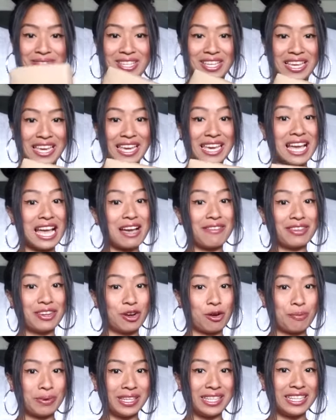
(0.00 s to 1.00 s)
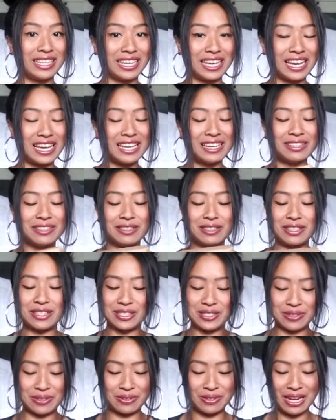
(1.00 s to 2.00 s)
okay, I haven't opened it yet.
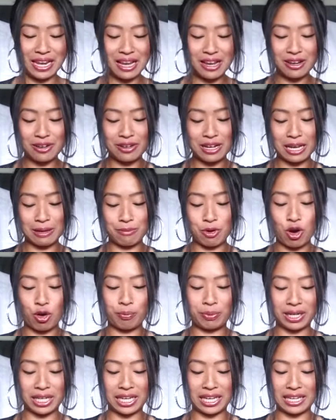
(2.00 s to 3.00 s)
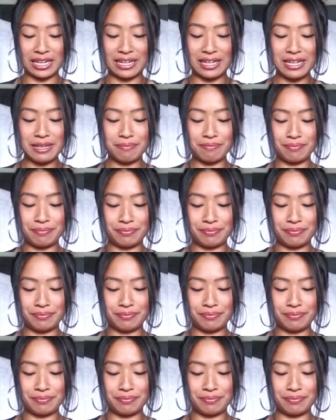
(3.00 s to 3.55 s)
So now I'm opening it up.